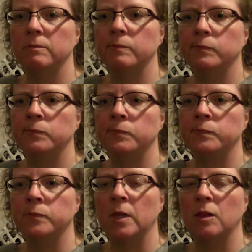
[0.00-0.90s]

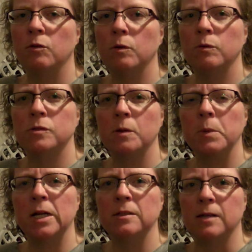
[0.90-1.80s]
mm, through
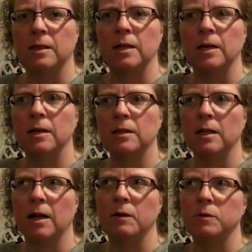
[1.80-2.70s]
someone else, I think,
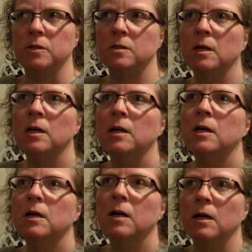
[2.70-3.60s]
that I was
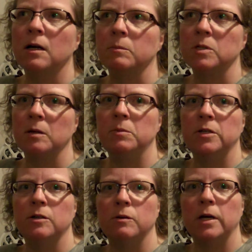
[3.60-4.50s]
um, sub
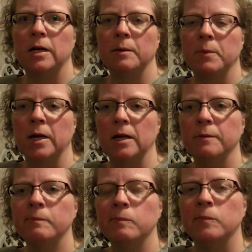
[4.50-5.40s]
to, and I'm like,
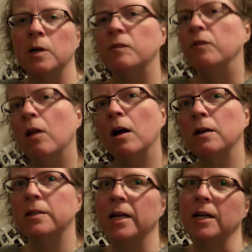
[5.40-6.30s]
hmm, a vlog a
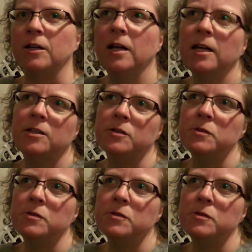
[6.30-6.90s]
day, could I do